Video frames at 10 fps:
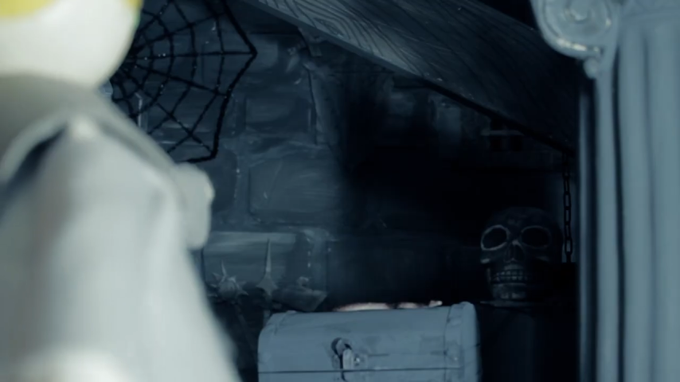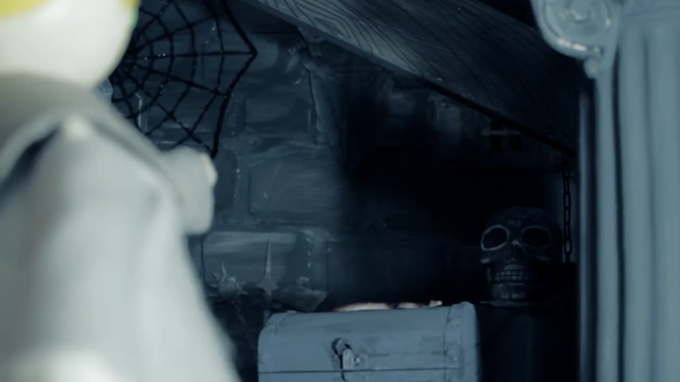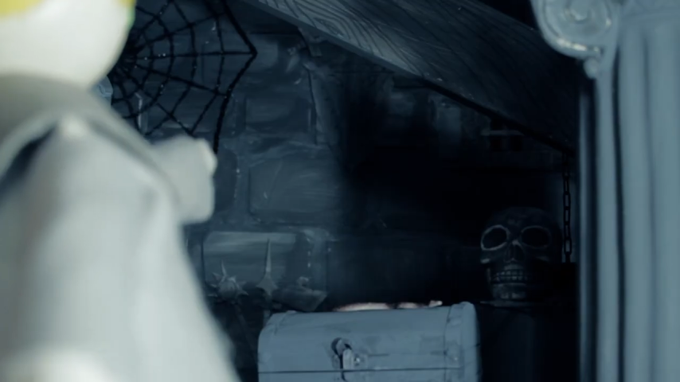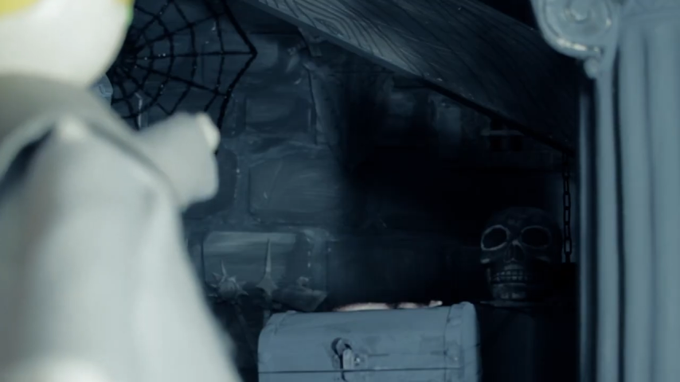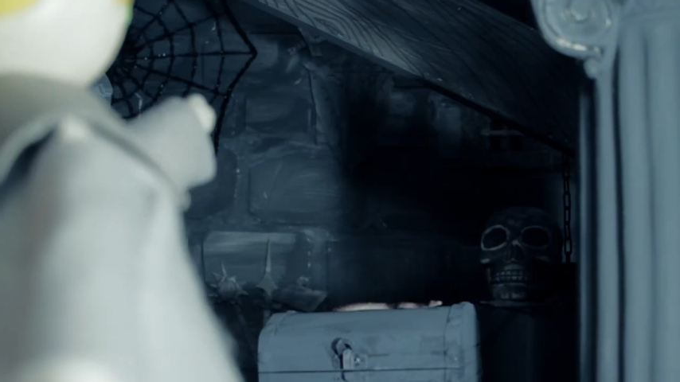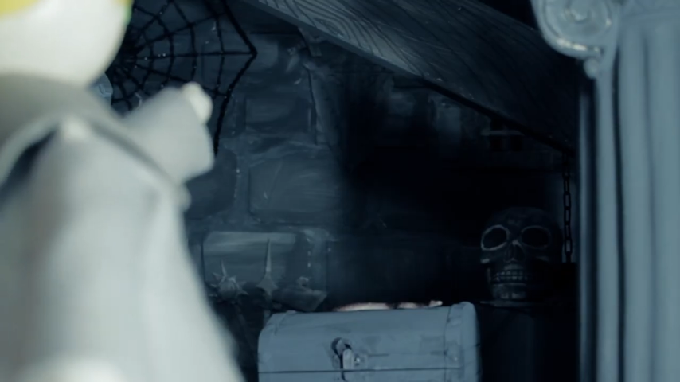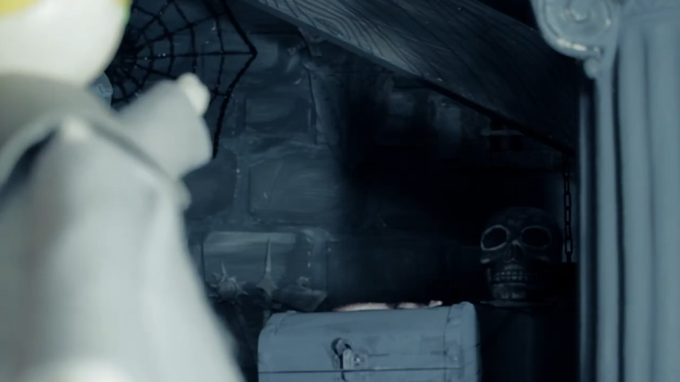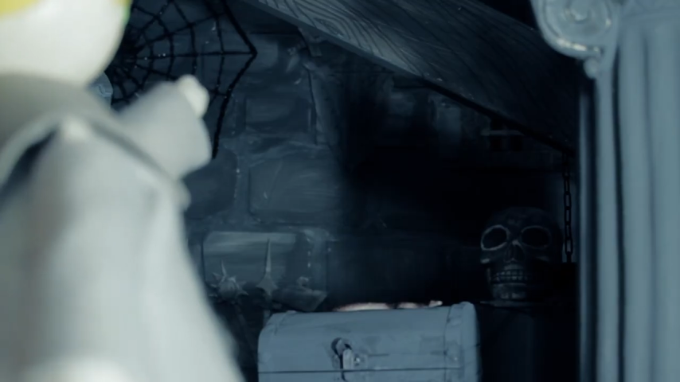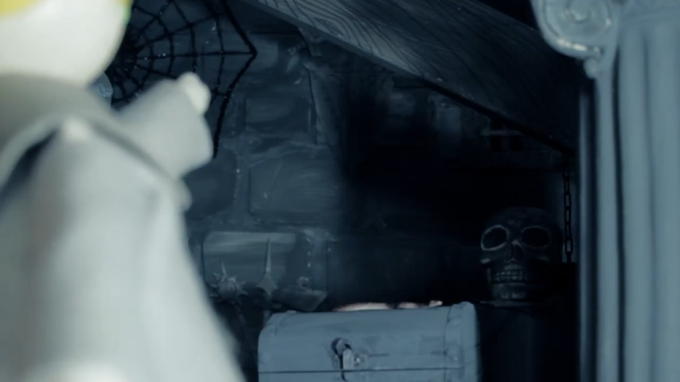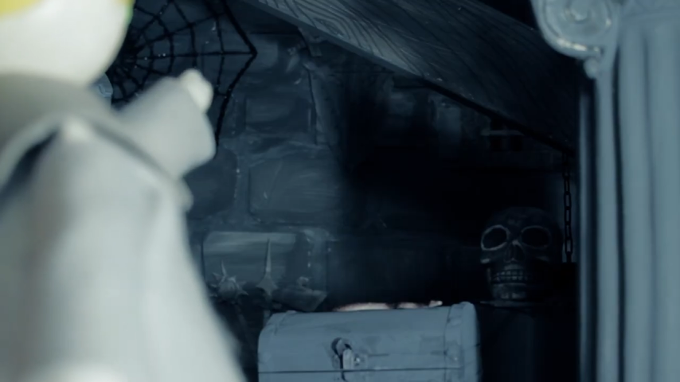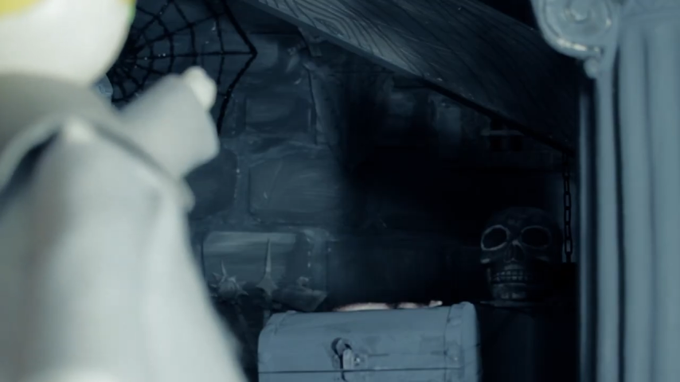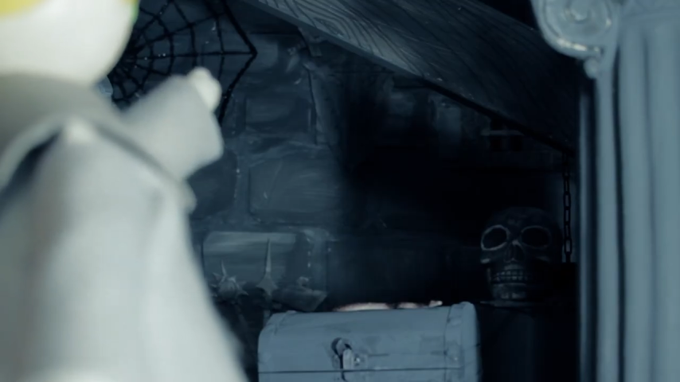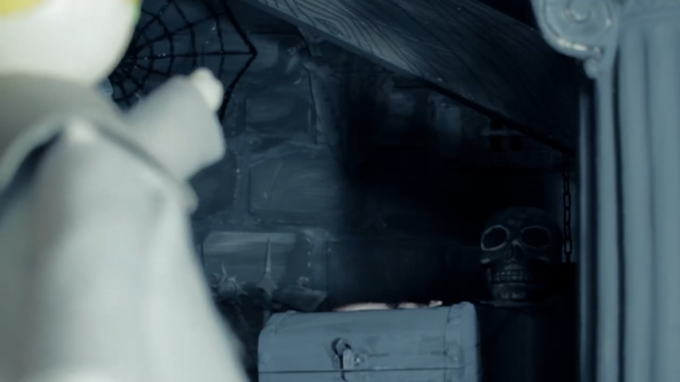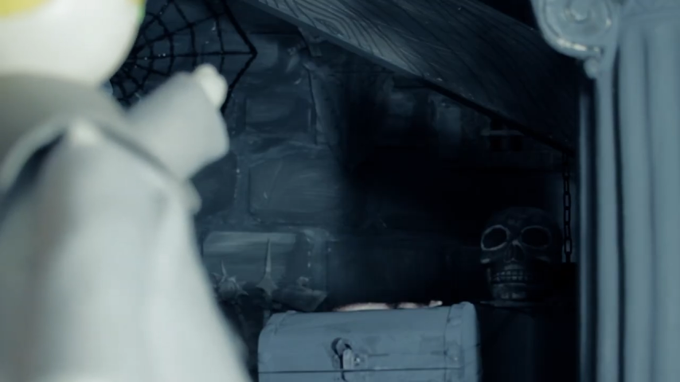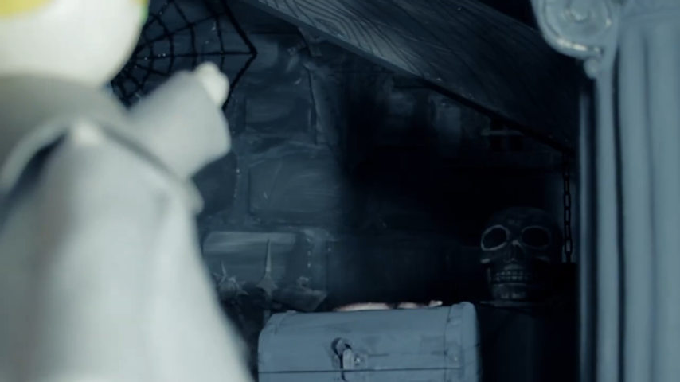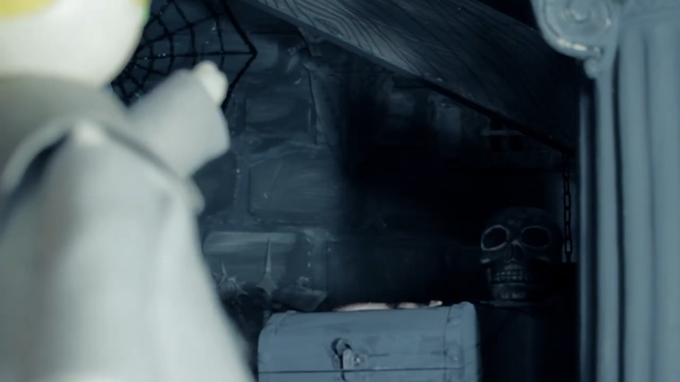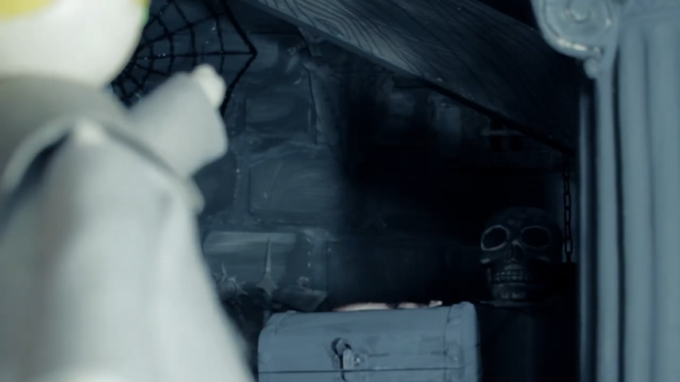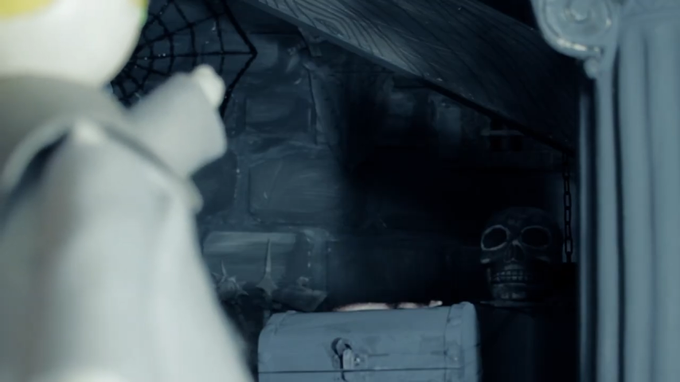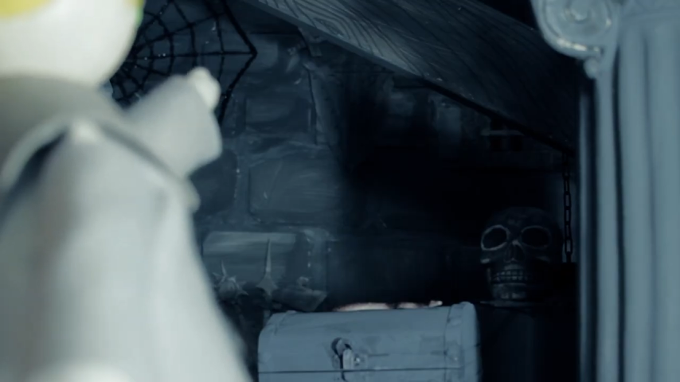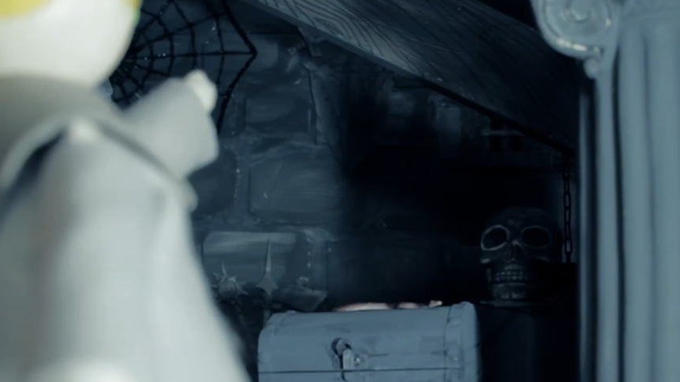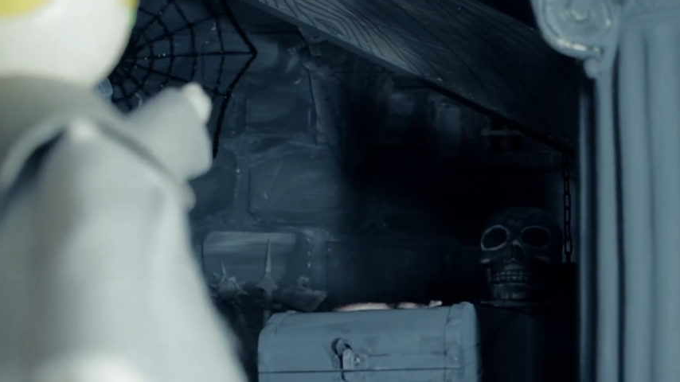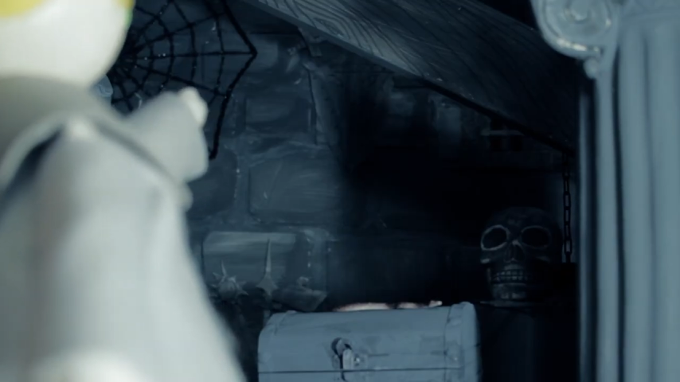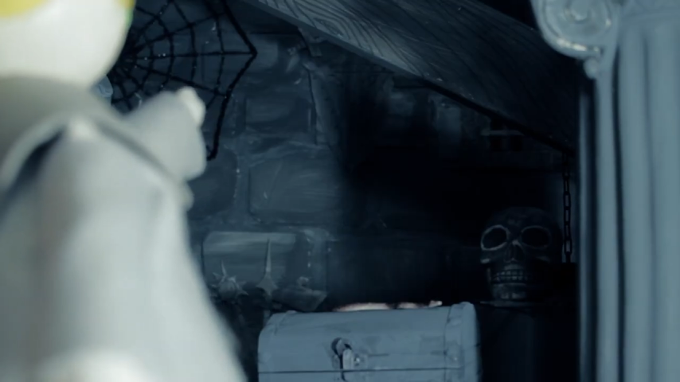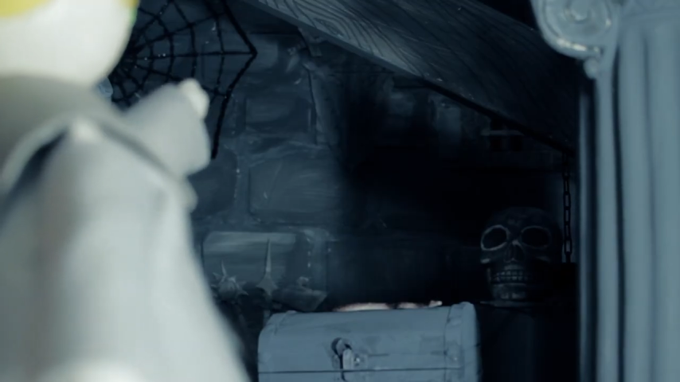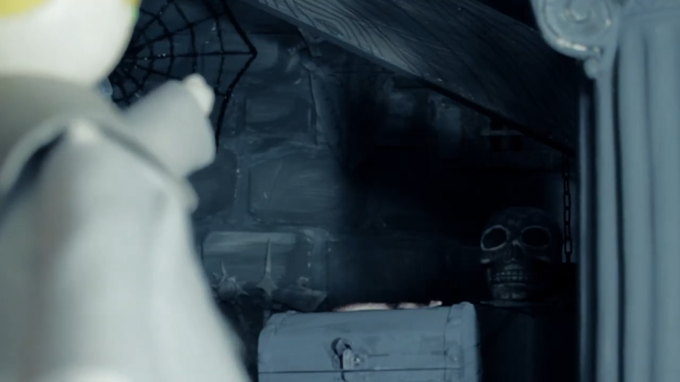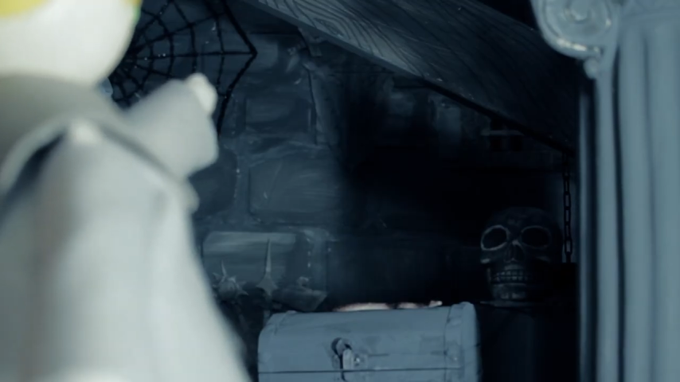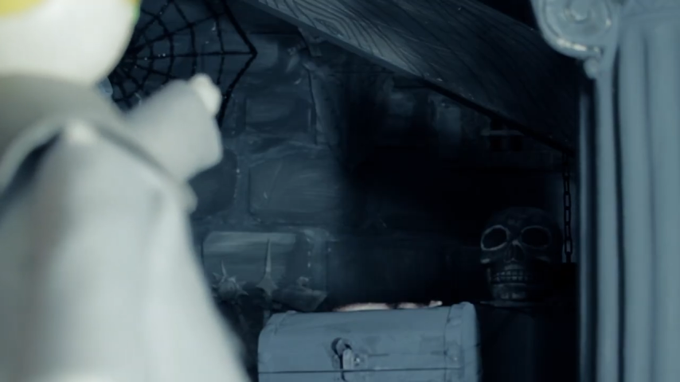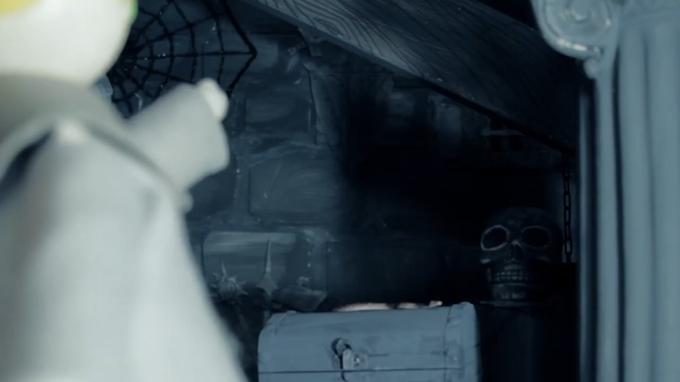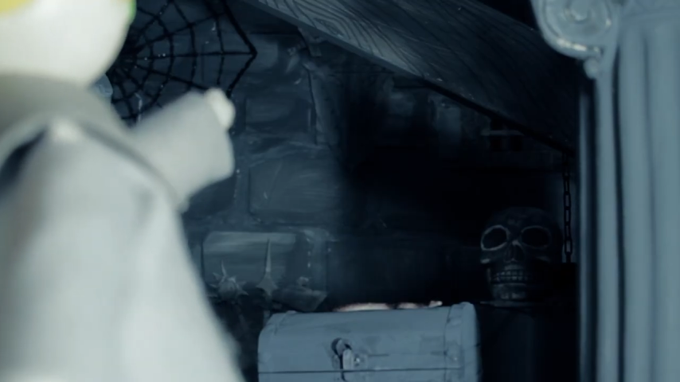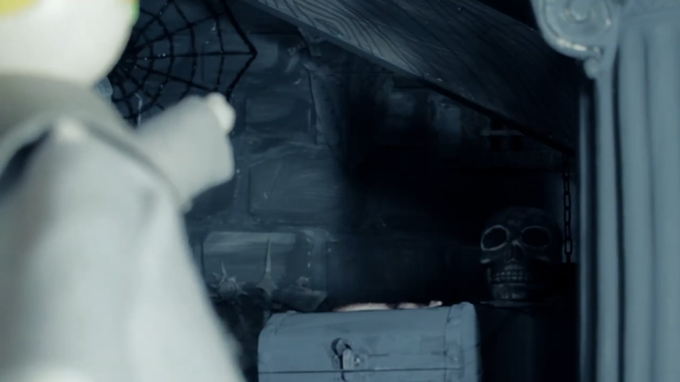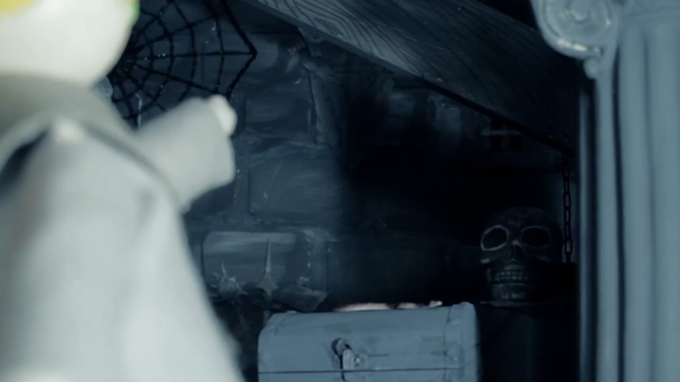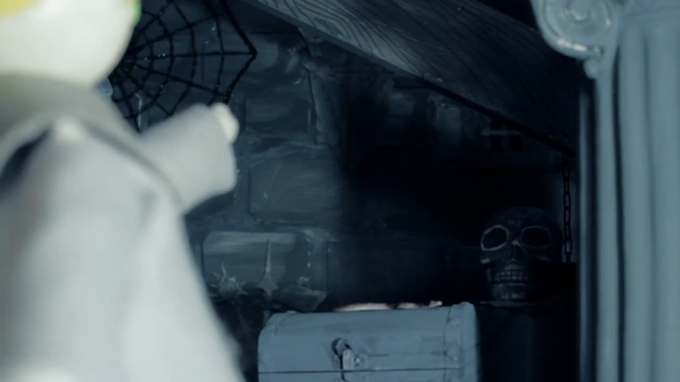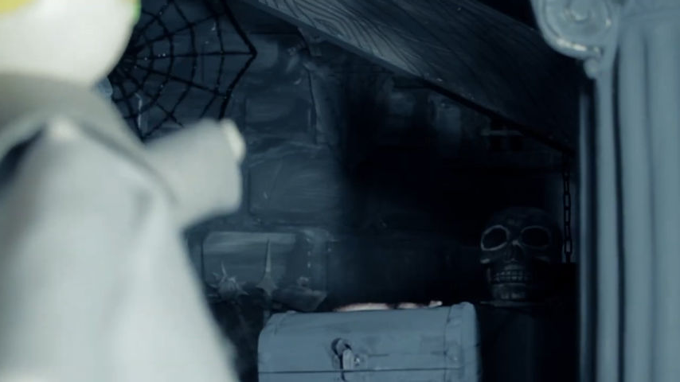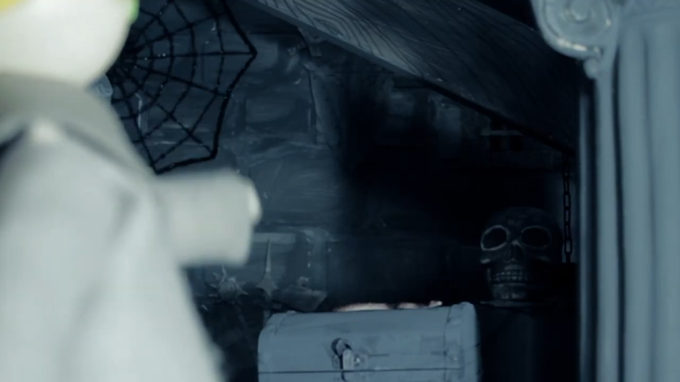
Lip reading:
[unreadable: no face in view]